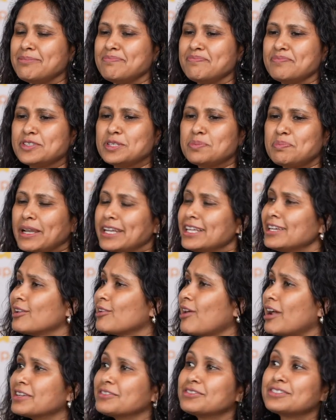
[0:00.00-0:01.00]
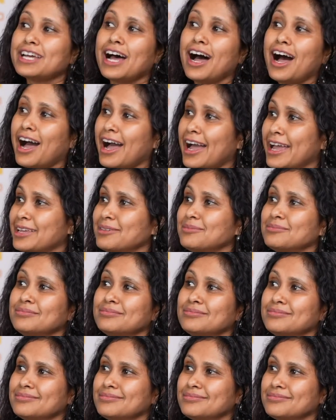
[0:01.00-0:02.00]
spending a lot of time
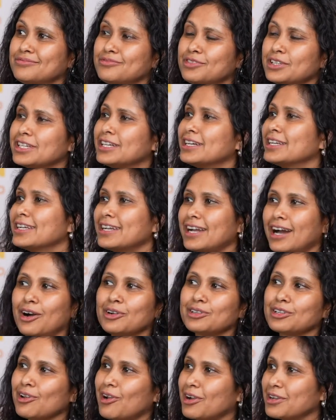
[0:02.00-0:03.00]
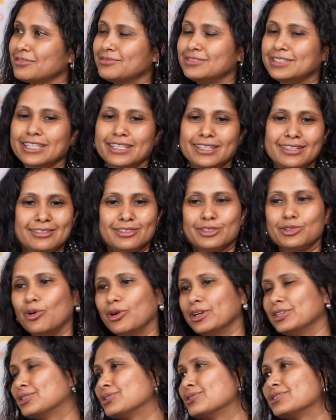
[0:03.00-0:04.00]
figuring out a lot of things,
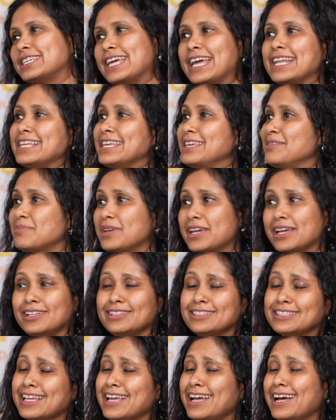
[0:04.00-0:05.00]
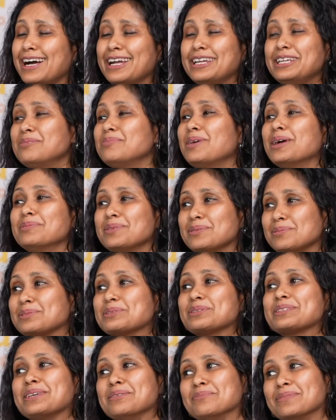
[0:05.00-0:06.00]
going through 10 emails, if I'm able to
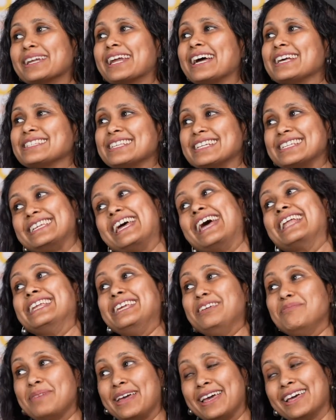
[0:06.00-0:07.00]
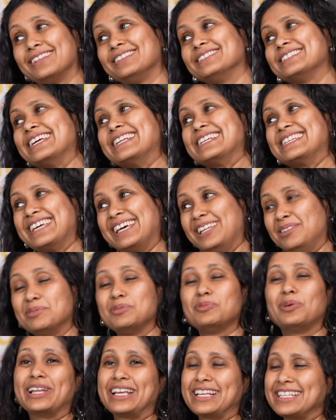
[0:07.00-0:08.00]
summarize the 10 emails and tell me
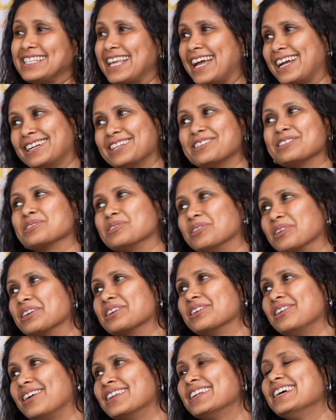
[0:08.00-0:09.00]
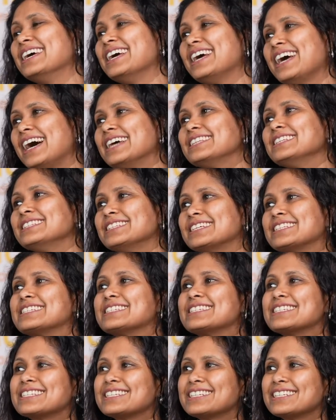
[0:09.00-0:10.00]
what exactly is going on, I think that
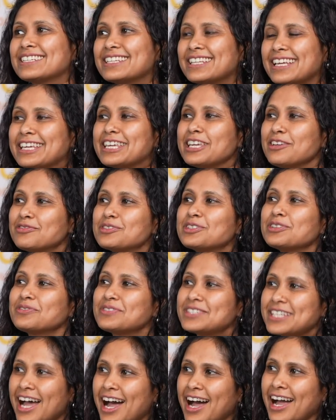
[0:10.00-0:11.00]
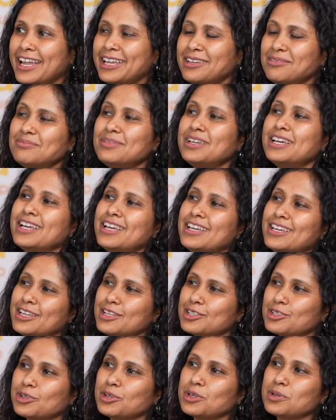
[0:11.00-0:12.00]
the gift of time
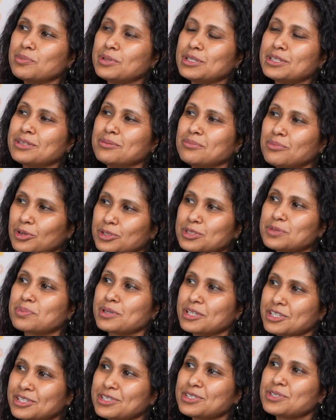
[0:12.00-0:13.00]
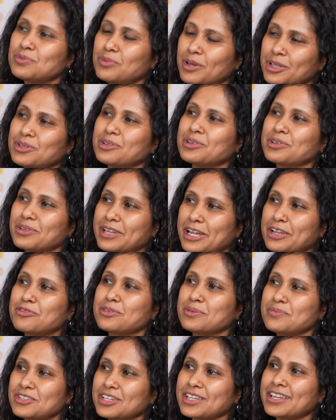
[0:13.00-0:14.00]
is going to be the most precious one you will get
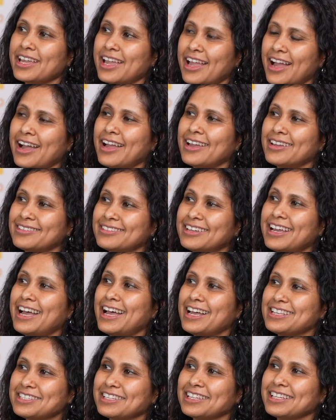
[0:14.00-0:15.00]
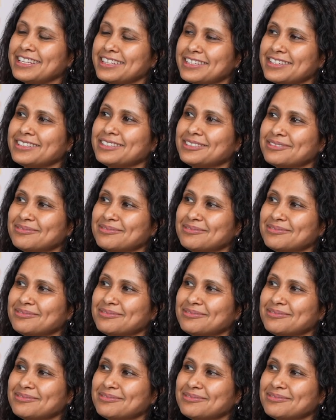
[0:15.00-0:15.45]
from GenAI as a leader.